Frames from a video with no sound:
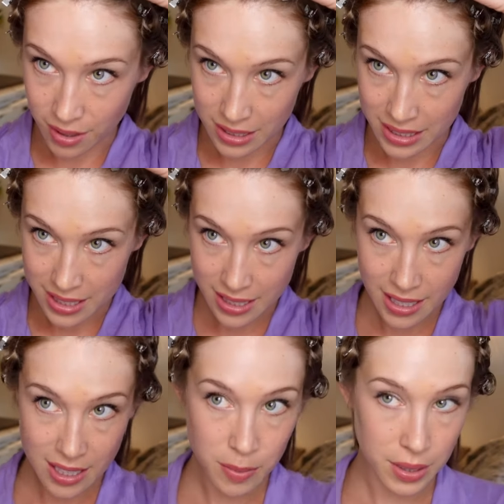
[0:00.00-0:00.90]
all in
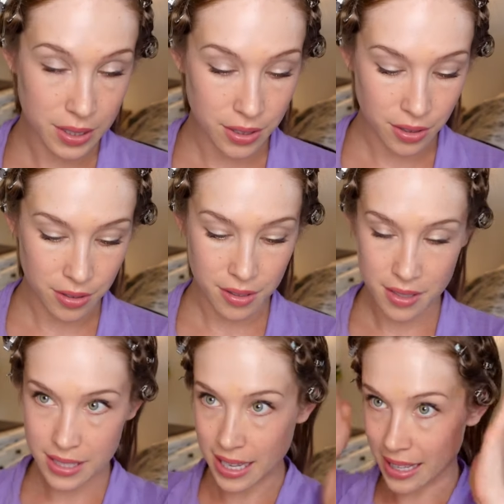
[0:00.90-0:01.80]
standing pin
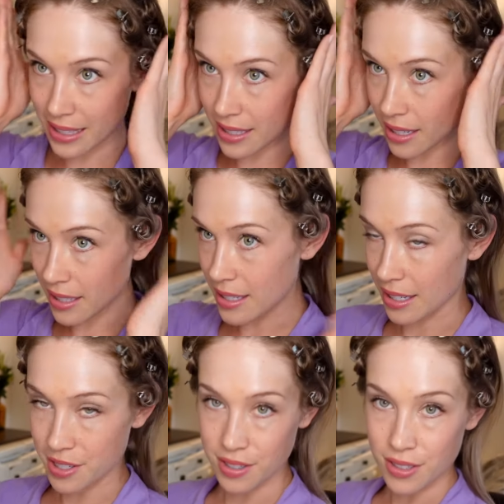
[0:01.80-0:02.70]
curls, and the side
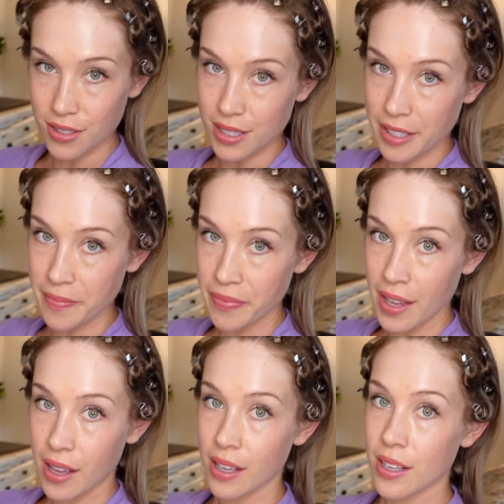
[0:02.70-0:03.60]
sections are done.
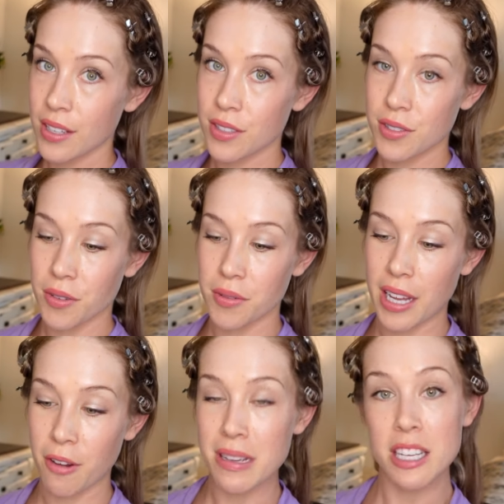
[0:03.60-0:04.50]
So
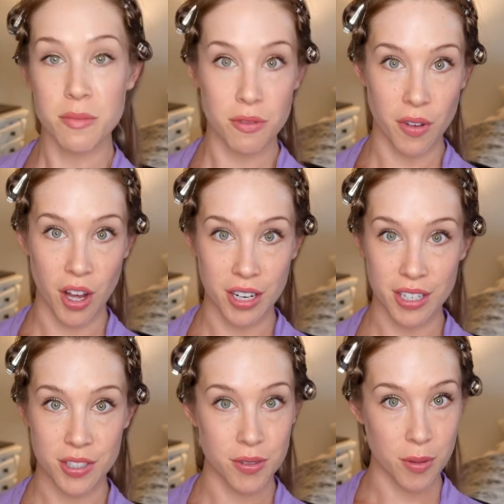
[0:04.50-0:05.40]
now we can move
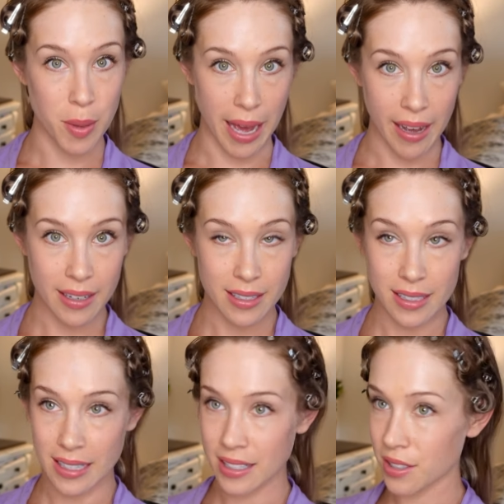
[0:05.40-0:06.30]
on to the back.
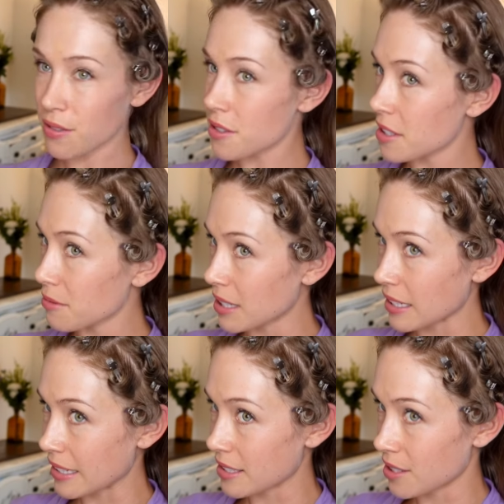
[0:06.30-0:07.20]
And usually what I
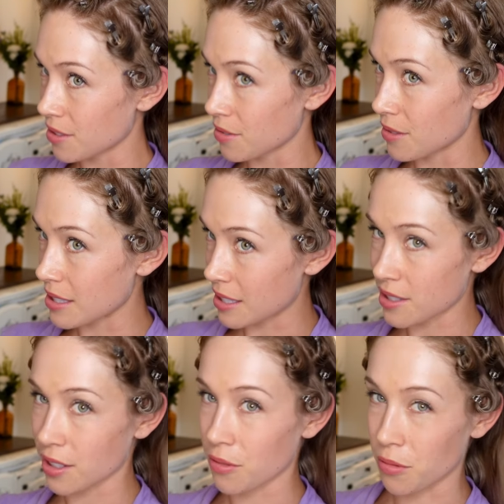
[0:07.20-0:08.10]
like to do is I
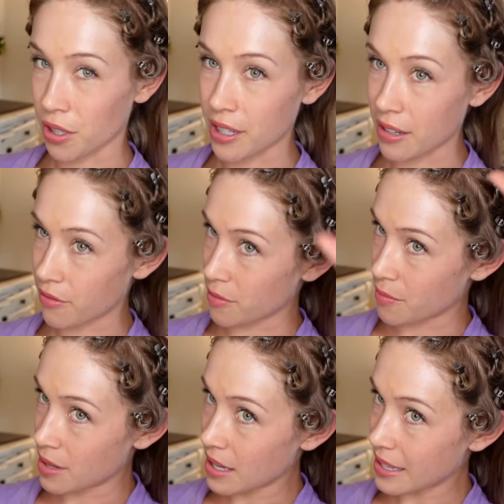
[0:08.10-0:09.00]
start working
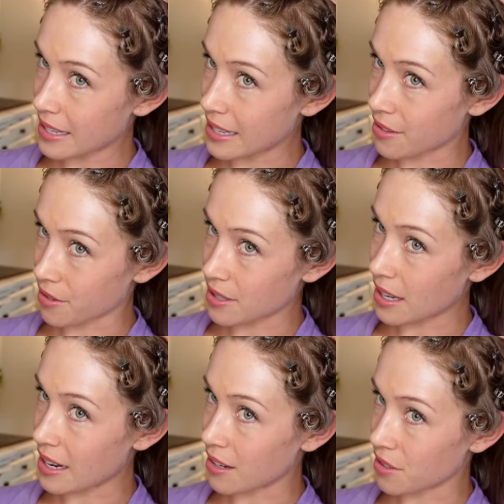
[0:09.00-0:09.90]
from either
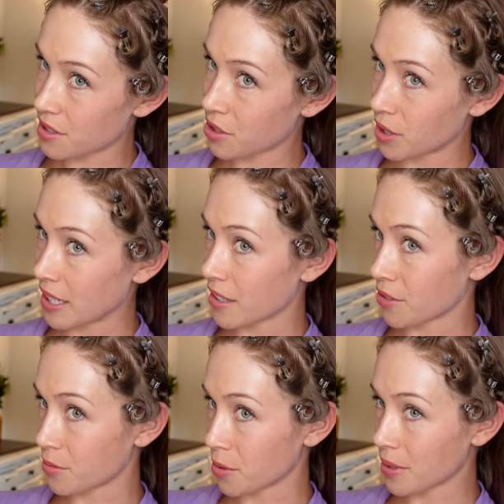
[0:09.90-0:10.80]
side and I'll just create
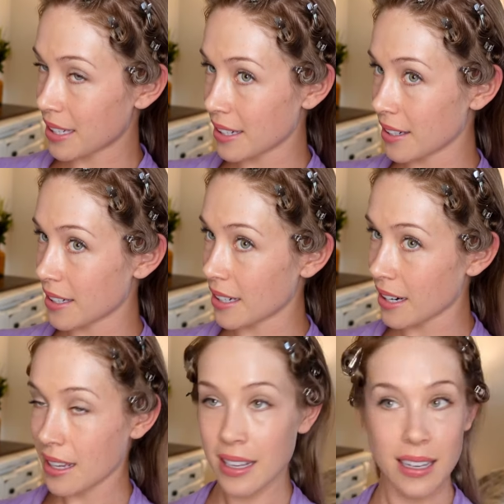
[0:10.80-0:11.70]
another row here and
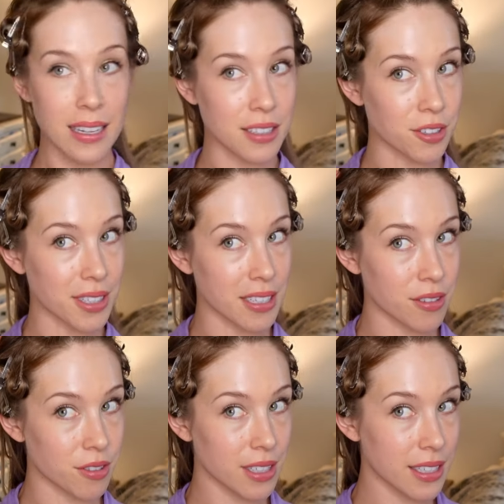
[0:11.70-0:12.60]
then create
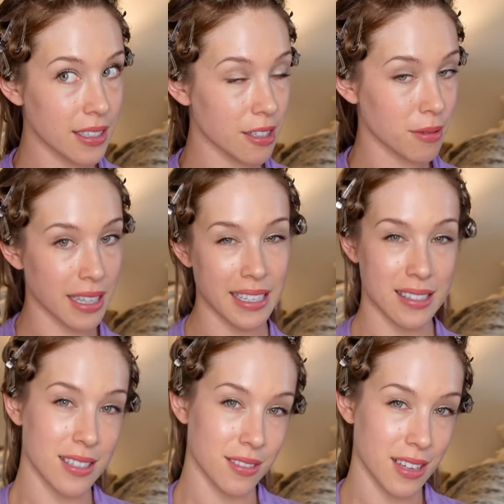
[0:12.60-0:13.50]
another here while I can
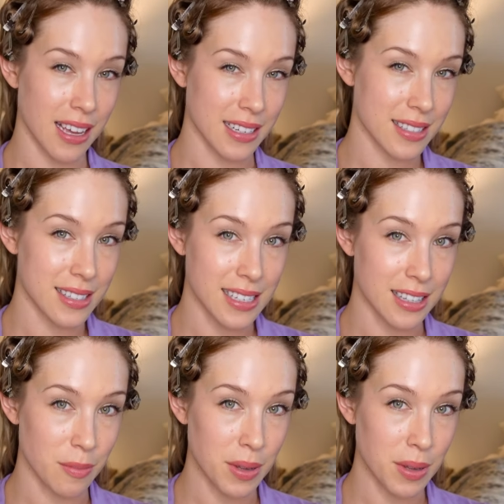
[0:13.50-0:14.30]
still kind of see in the